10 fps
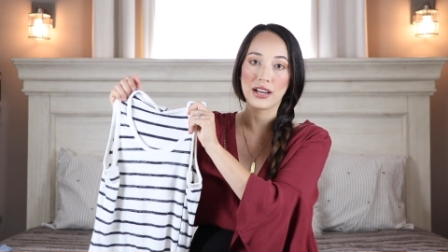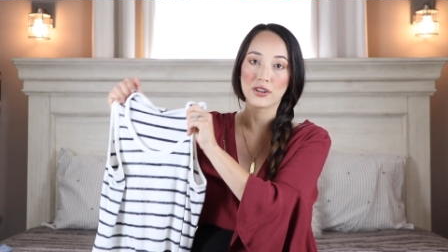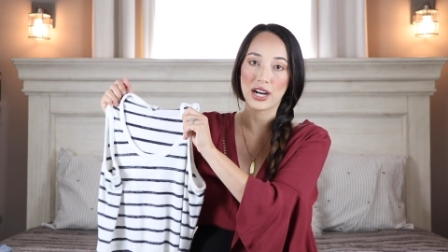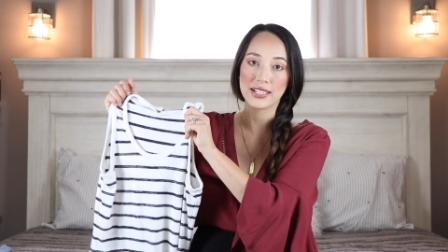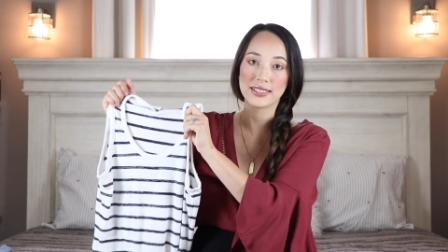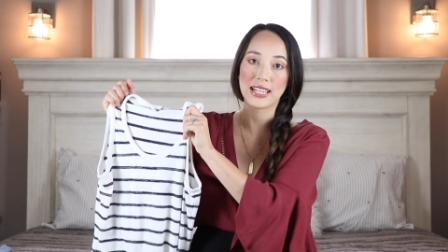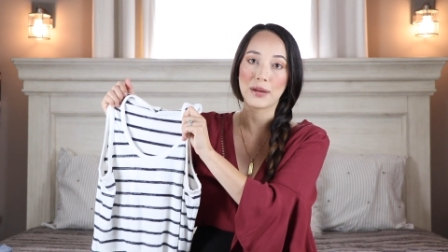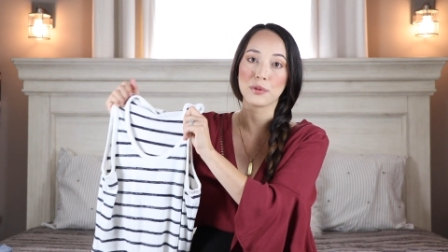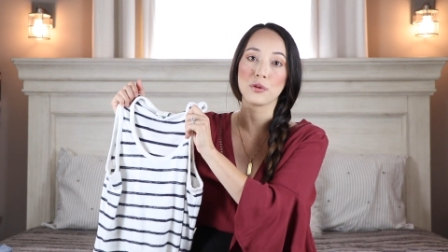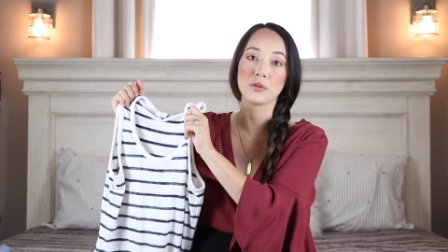a great
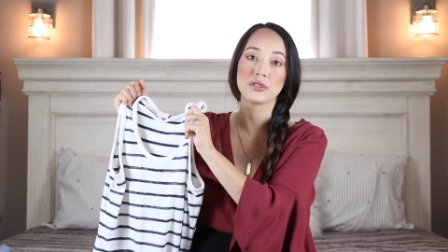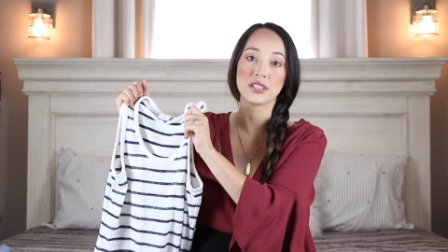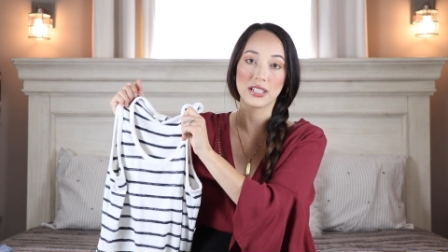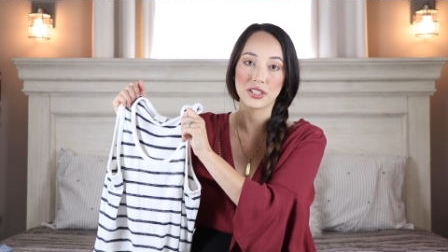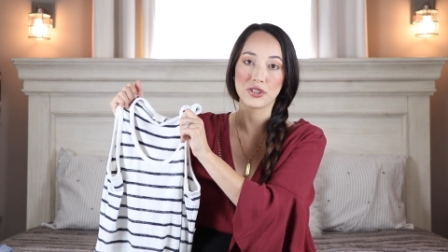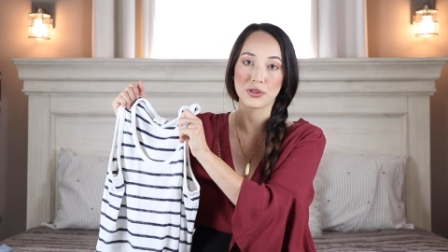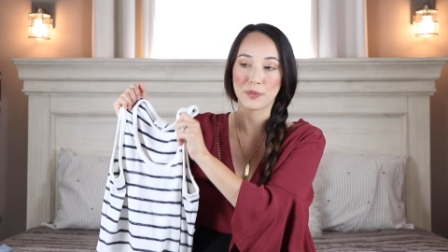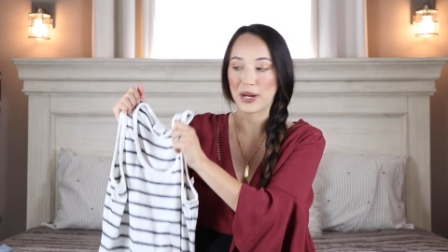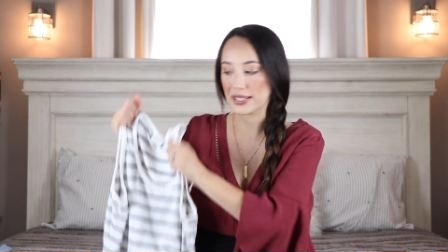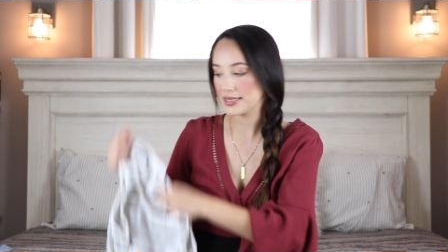staple to get you
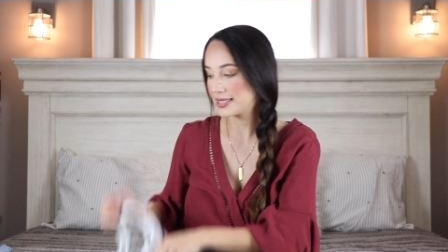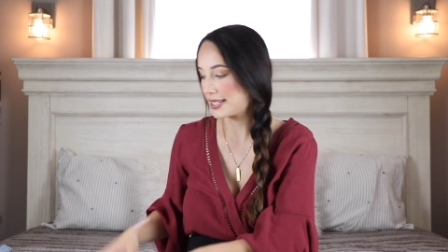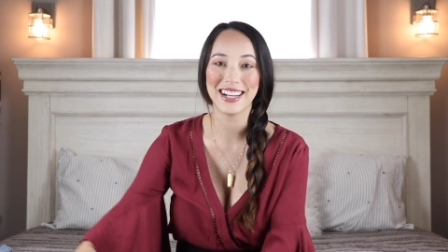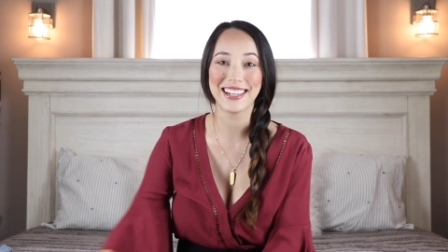through pregnancy.